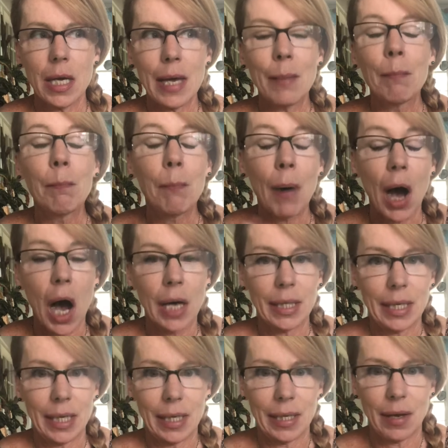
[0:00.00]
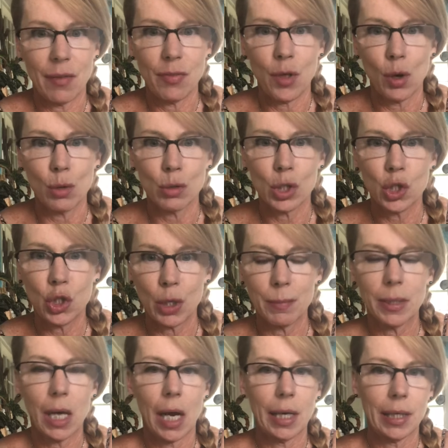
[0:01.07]
embody those
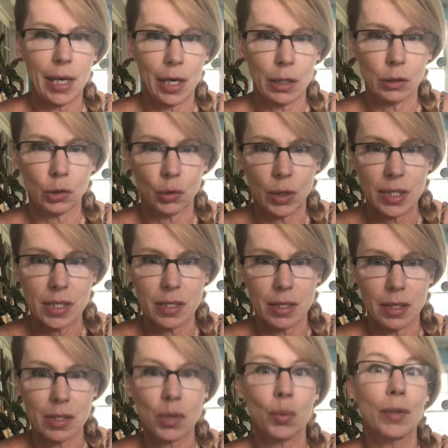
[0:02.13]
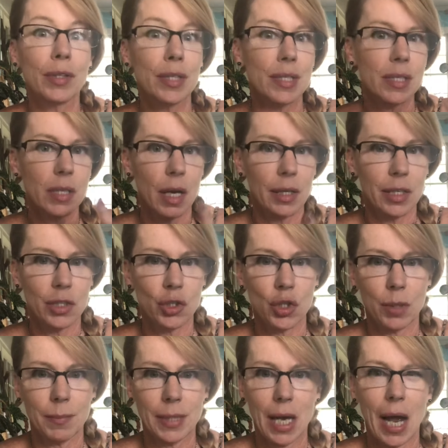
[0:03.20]
Gemini characteristics with the Sun in
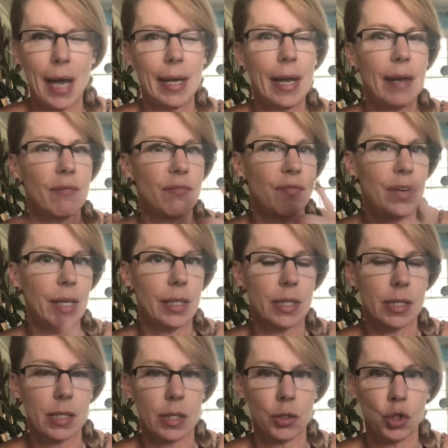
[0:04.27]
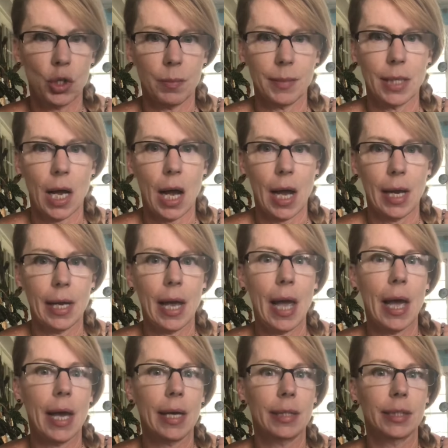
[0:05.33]
Gemini and Venus in Gemini,
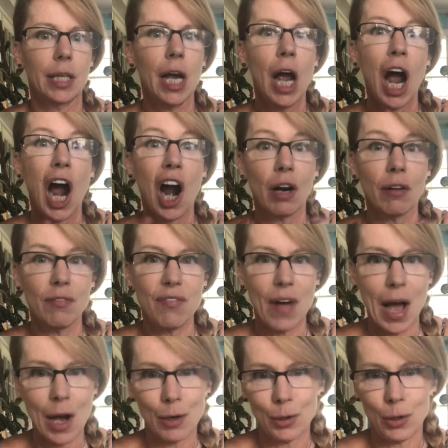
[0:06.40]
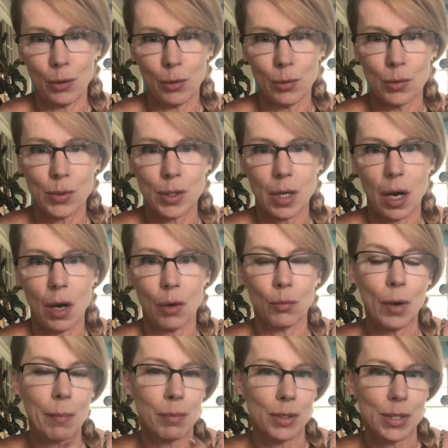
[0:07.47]
and our values
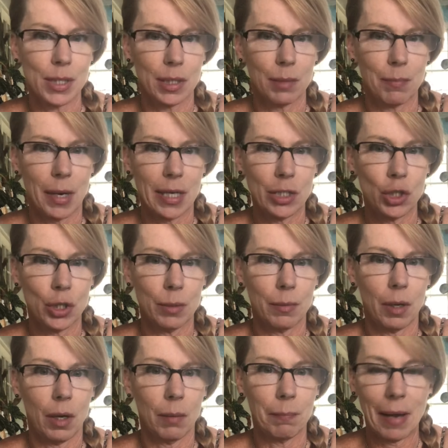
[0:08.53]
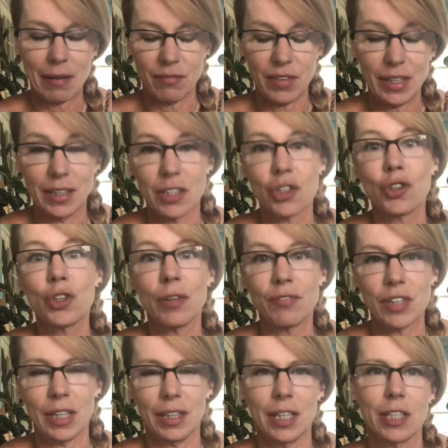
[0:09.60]
represented by Venus
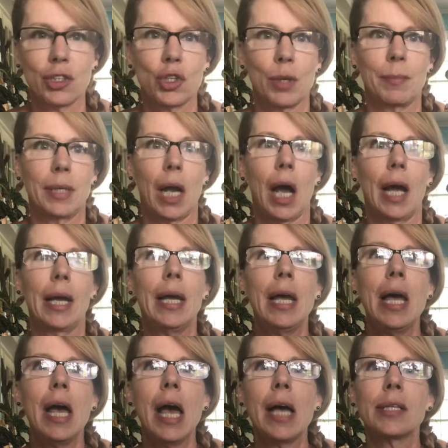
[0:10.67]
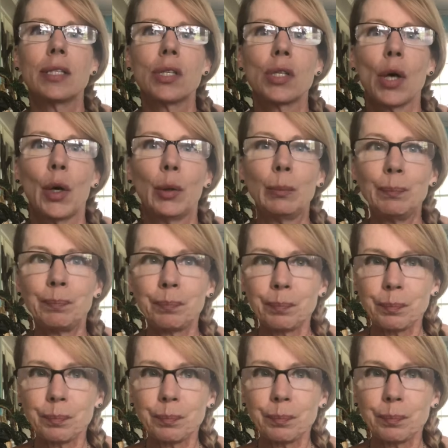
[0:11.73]
shifting in Gemini. And so